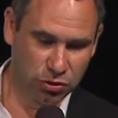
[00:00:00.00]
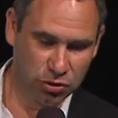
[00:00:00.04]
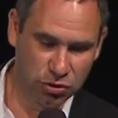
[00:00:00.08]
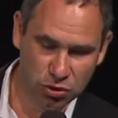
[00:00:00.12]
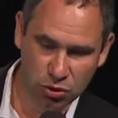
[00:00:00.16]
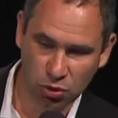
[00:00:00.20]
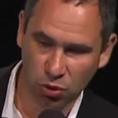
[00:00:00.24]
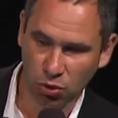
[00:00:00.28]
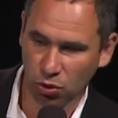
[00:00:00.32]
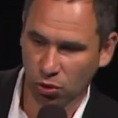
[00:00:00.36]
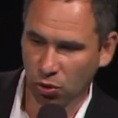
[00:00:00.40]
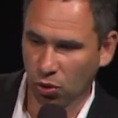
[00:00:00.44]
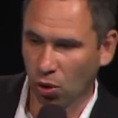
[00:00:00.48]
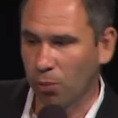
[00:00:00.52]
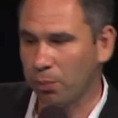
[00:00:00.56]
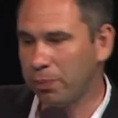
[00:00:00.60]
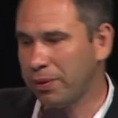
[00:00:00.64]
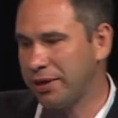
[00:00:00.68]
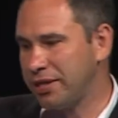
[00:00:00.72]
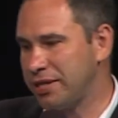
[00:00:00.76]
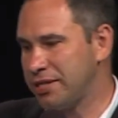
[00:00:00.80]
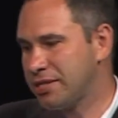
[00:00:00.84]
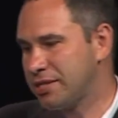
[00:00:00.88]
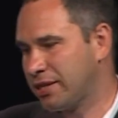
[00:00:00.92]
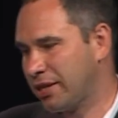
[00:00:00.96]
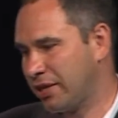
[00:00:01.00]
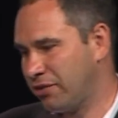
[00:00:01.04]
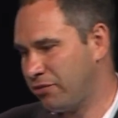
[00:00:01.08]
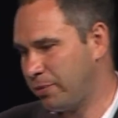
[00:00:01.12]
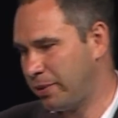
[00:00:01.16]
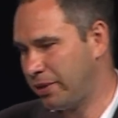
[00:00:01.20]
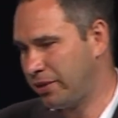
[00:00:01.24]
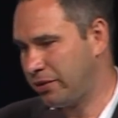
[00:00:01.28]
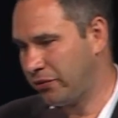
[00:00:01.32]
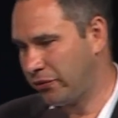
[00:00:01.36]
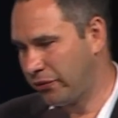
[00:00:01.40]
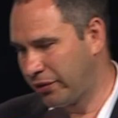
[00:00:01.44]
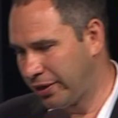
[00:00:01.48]
So companies have
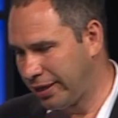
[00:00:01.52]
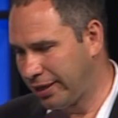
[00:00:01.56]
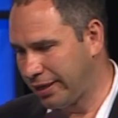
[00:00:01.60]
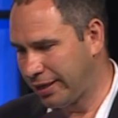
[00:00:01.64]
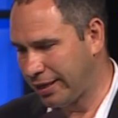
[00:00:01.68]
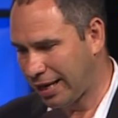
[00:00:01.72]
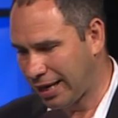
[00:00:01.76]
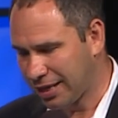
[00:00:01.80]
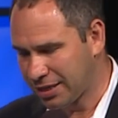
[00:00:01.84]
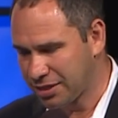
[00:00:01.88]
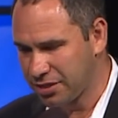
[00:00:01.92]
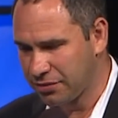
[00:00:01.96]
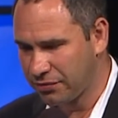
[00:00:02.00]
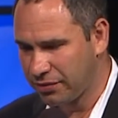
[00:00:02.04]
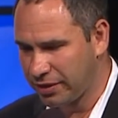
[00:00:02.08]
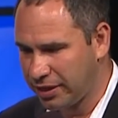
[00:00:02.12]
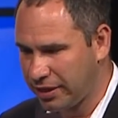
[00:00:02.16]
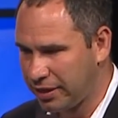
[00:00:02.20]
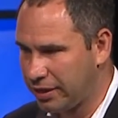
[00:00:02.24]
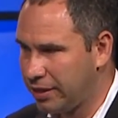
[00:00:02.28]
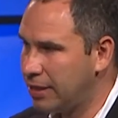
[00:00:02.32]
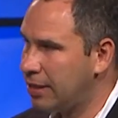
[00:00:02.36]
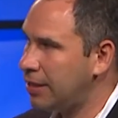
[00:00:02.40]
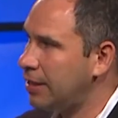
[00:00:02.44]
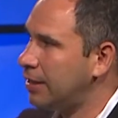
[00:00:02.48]
been really actively